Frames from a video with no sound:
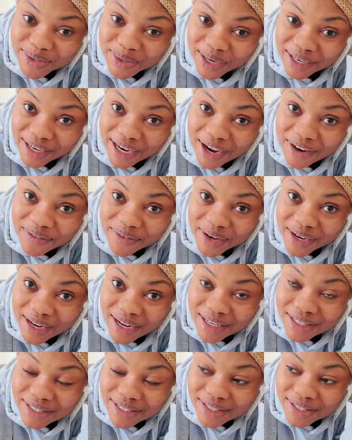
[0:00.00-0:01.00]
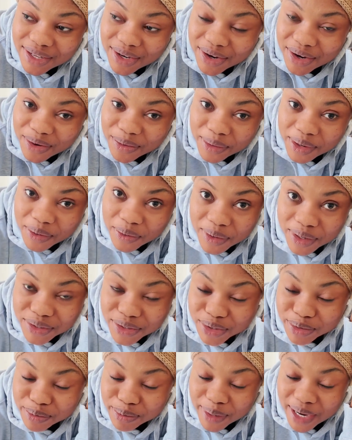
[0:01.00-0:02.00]
to an African store where we
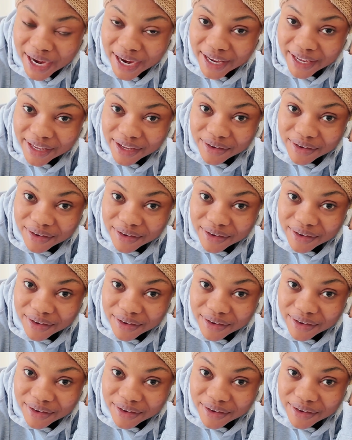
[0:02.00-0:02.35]
went to buy